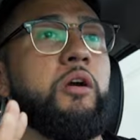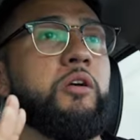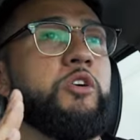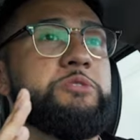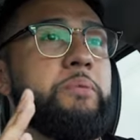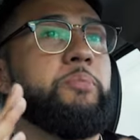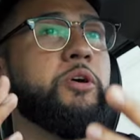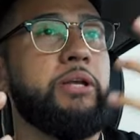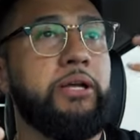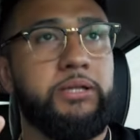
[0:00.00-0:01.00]
are going to be
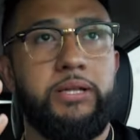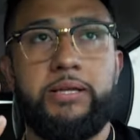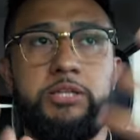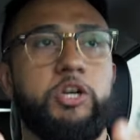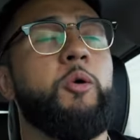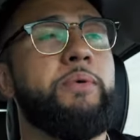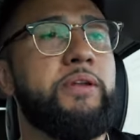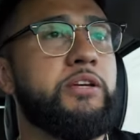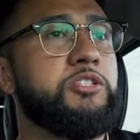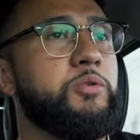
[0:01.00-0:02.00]
putting like Tacoma
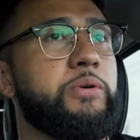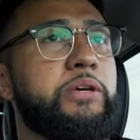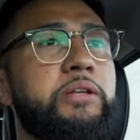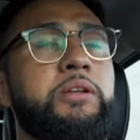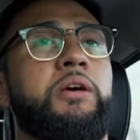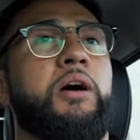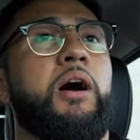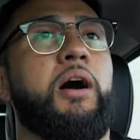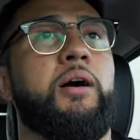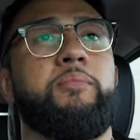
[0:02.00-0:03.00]
next to it,
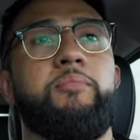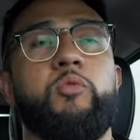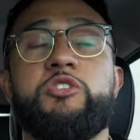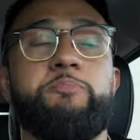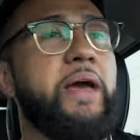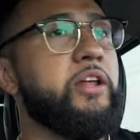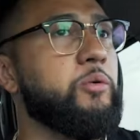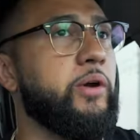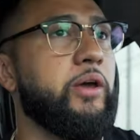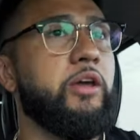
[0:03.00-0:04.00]
uh, or
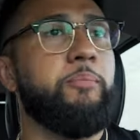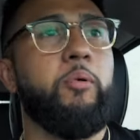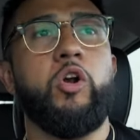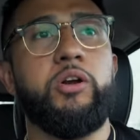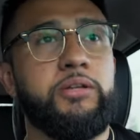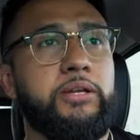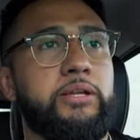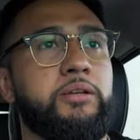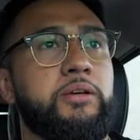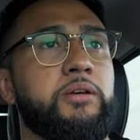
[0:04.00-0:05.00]
Spanaway,
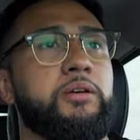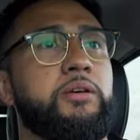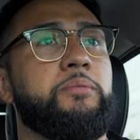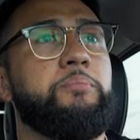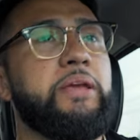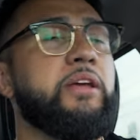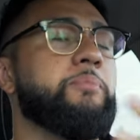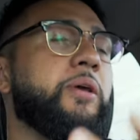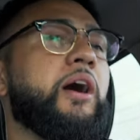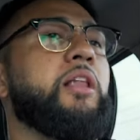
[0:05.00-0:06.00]
Parkland, being
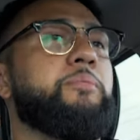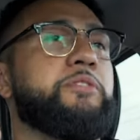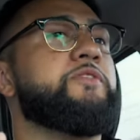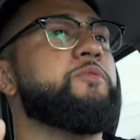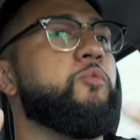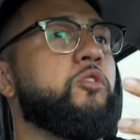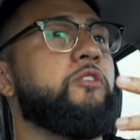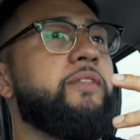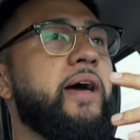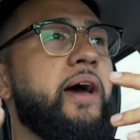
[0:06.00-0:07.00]
in Puyallup gives you
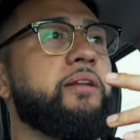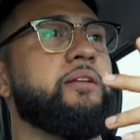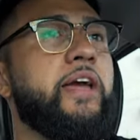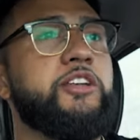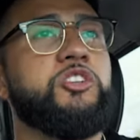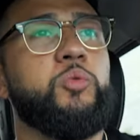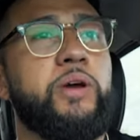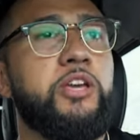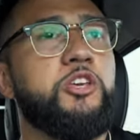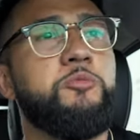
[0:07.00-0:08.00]
more of that
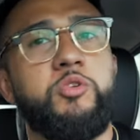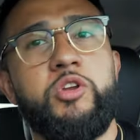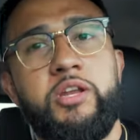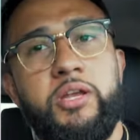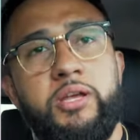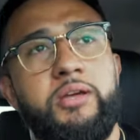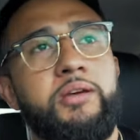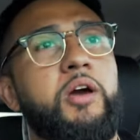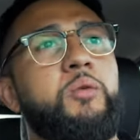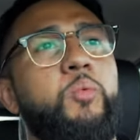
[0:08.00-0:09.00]
HOA community,
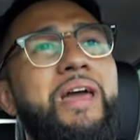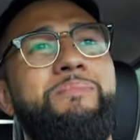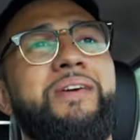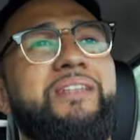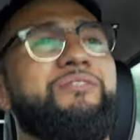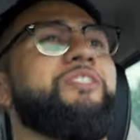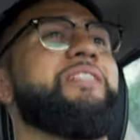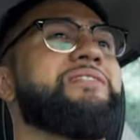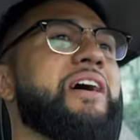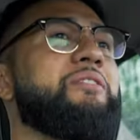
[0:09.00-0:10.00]
white picket
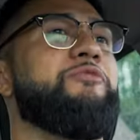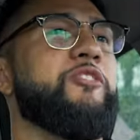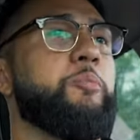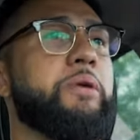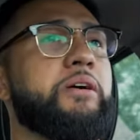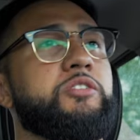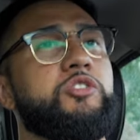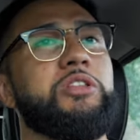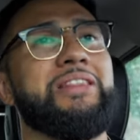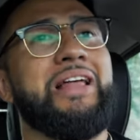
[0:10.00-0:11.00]
fence type feel because
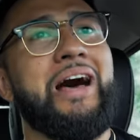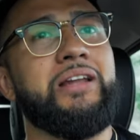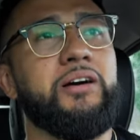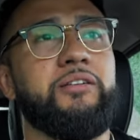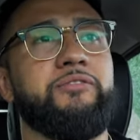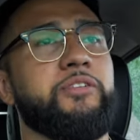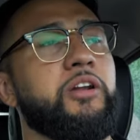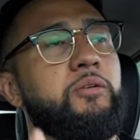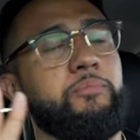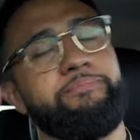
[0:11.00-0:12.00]
there's a lot of,
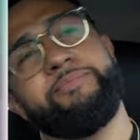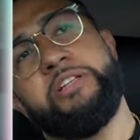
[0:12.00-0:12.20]
you know,